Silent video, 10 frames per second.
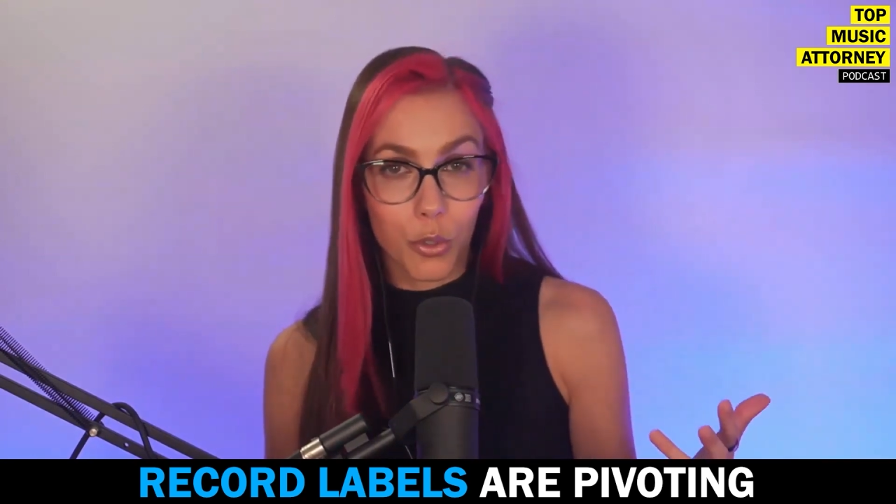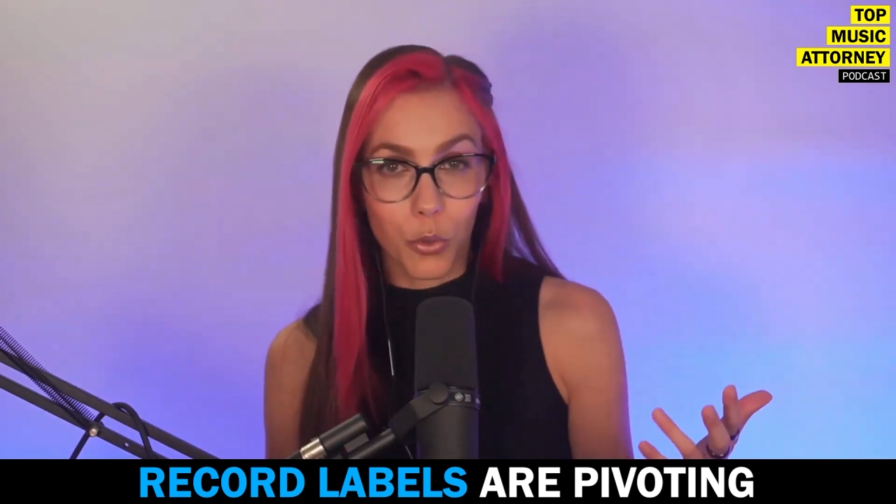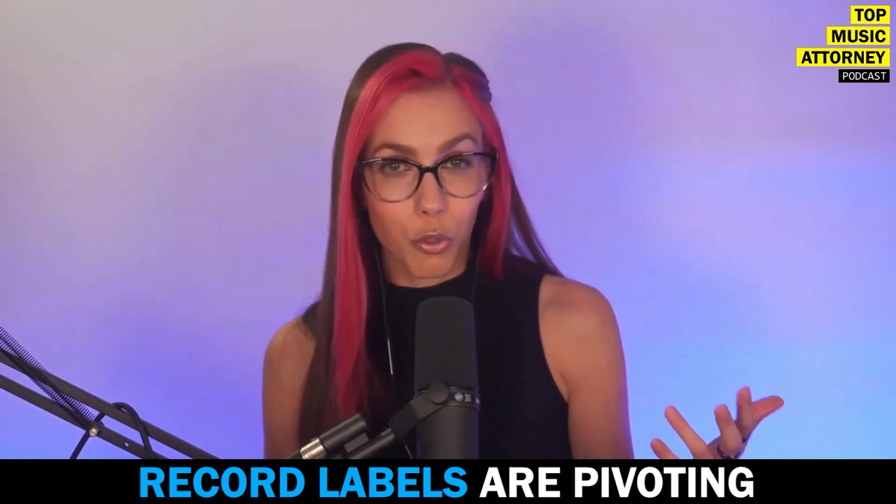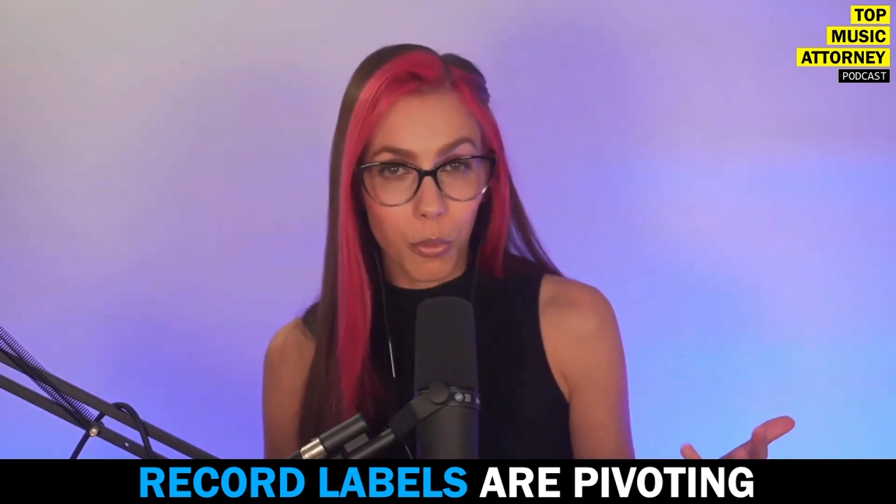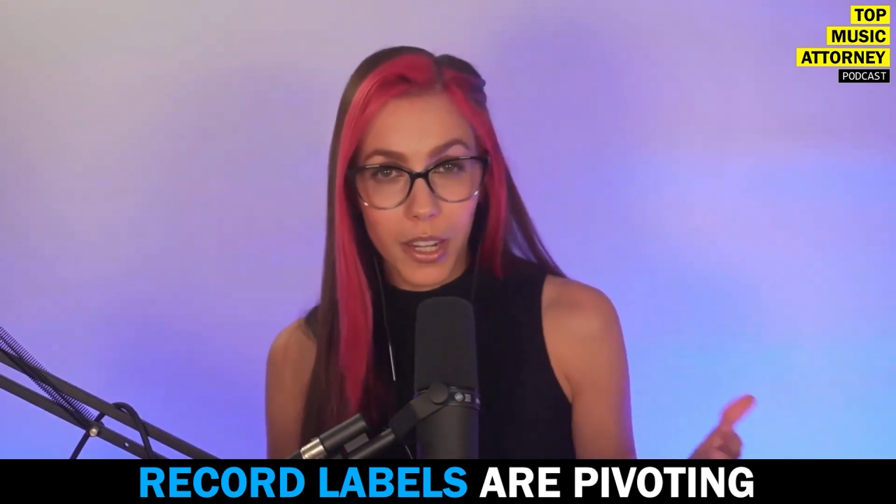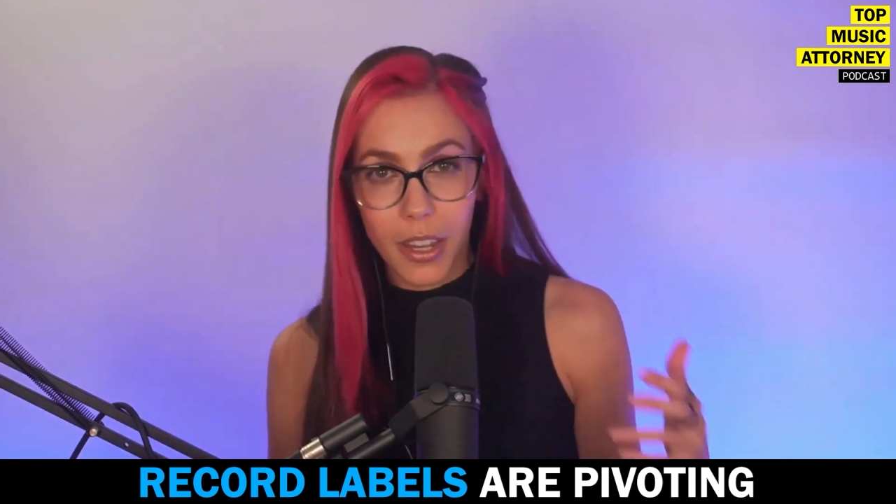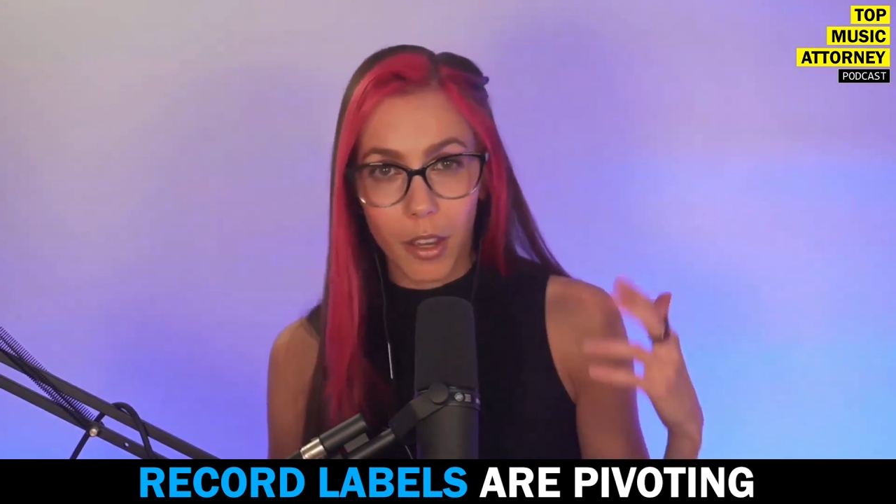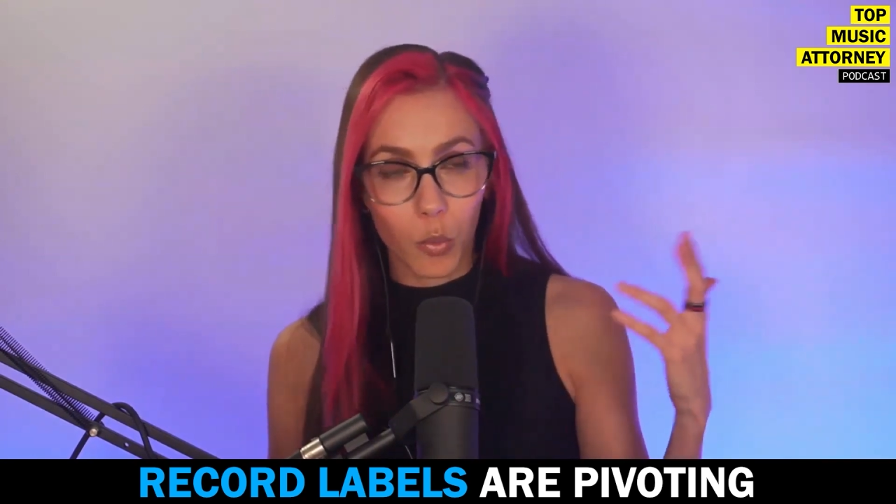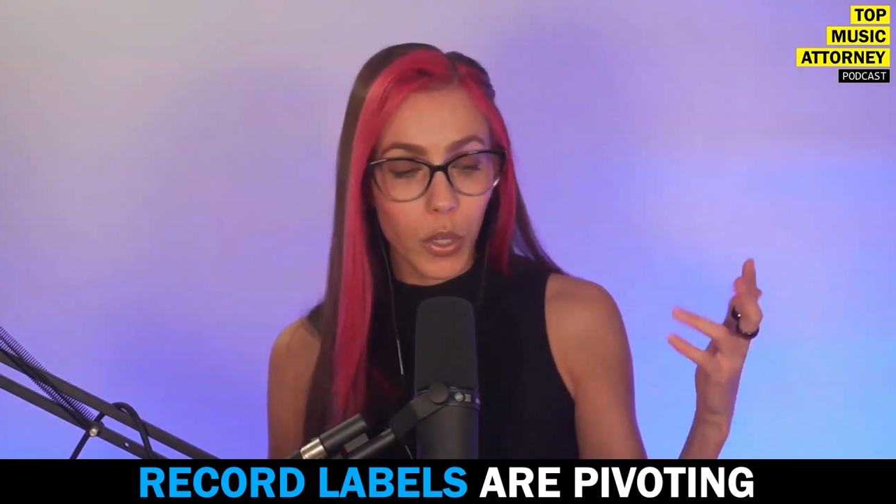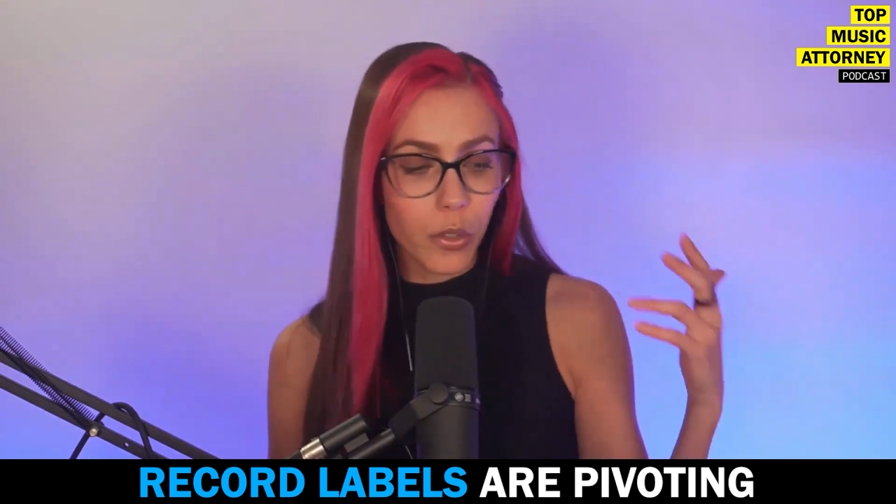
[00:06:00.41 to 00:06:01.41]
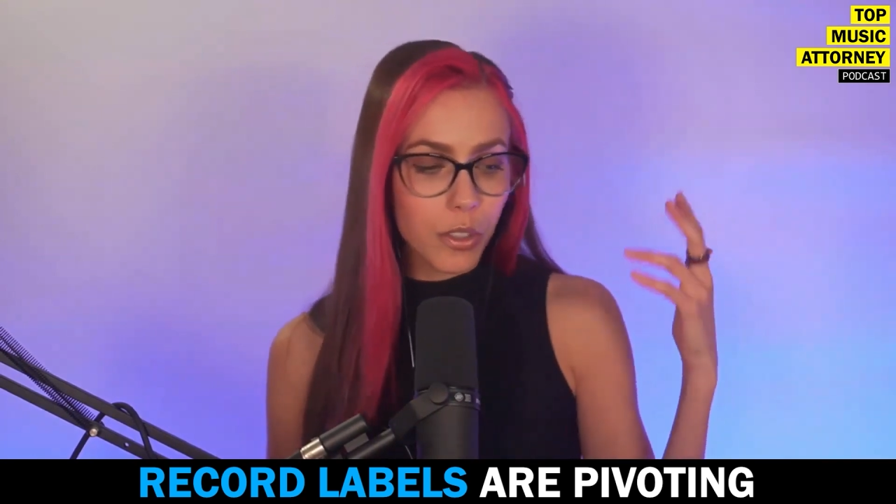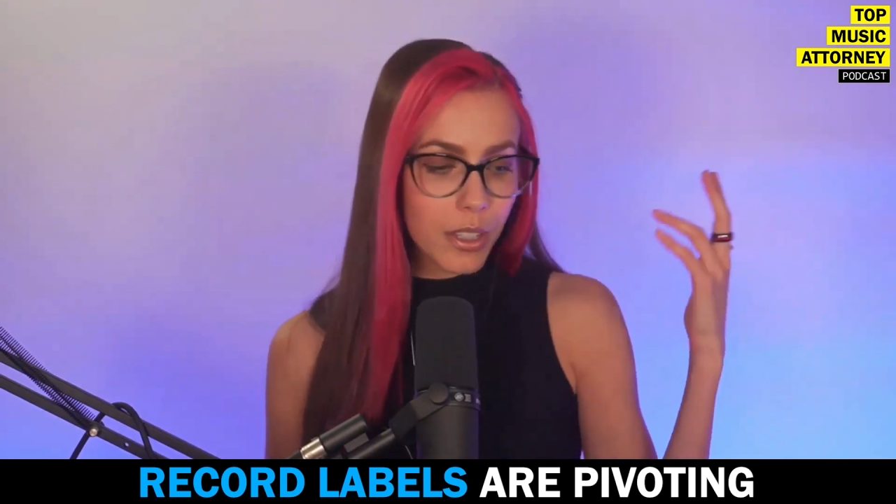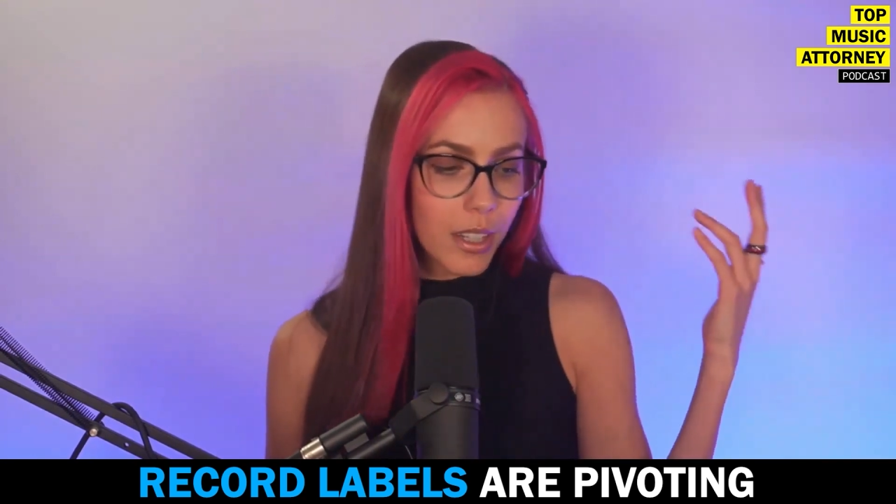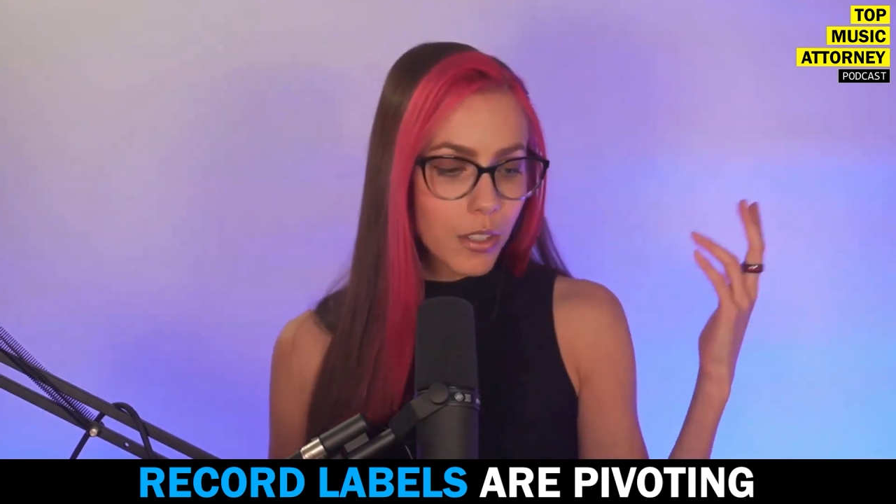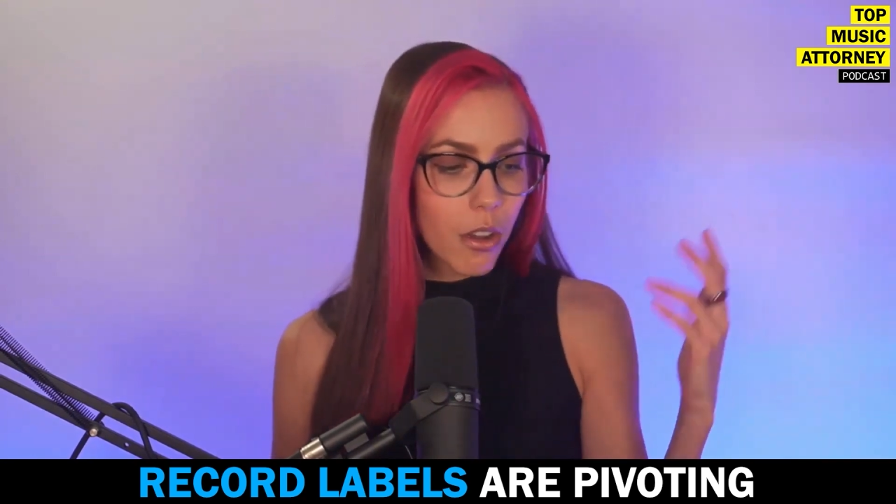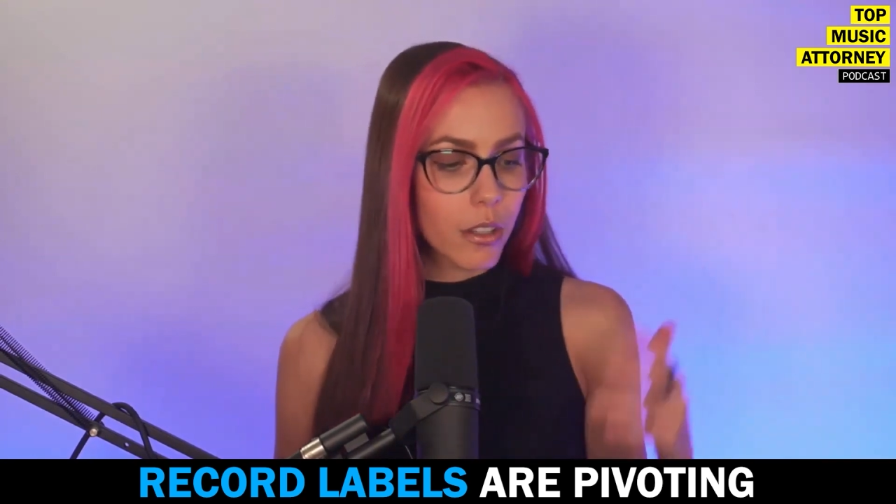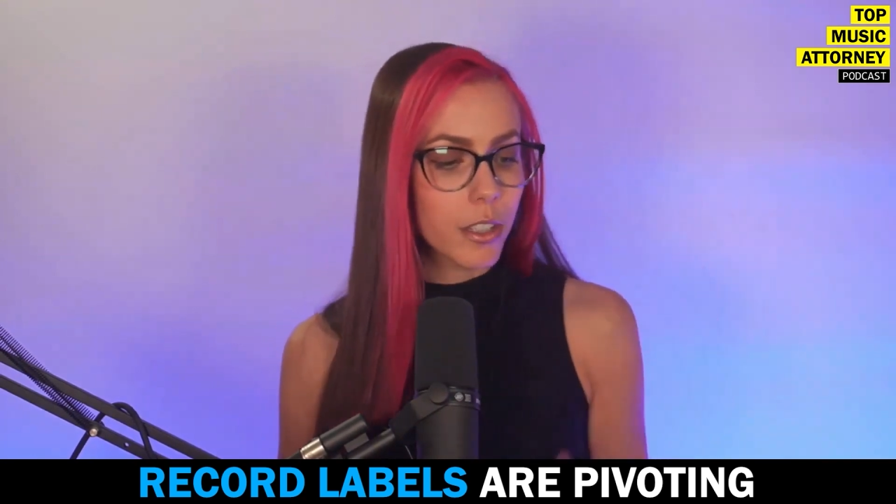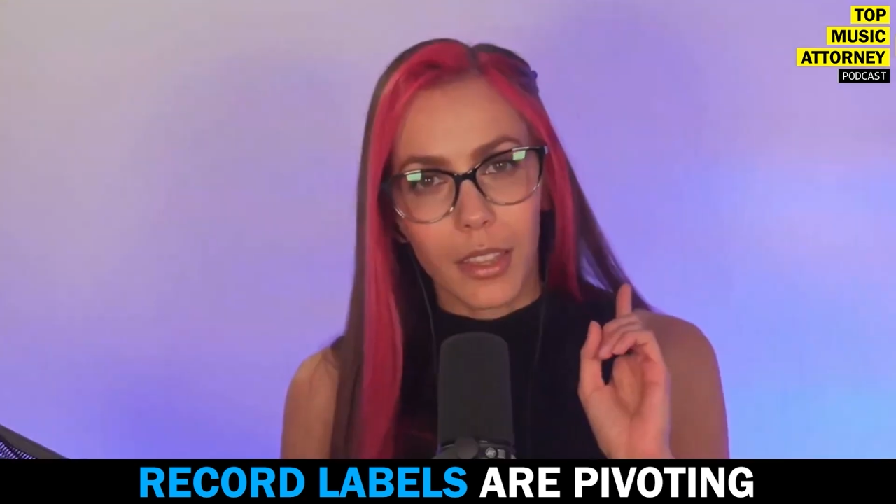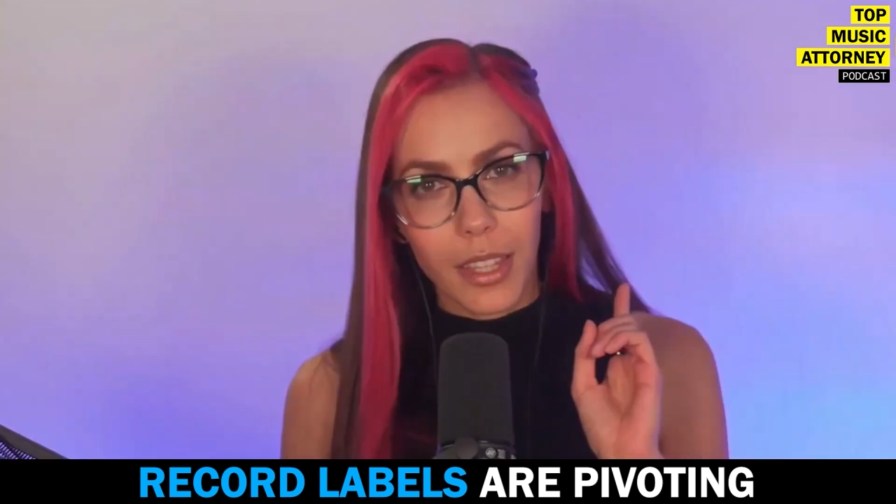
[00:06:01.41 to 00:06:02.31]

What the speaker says: social media and Reels and TikToks.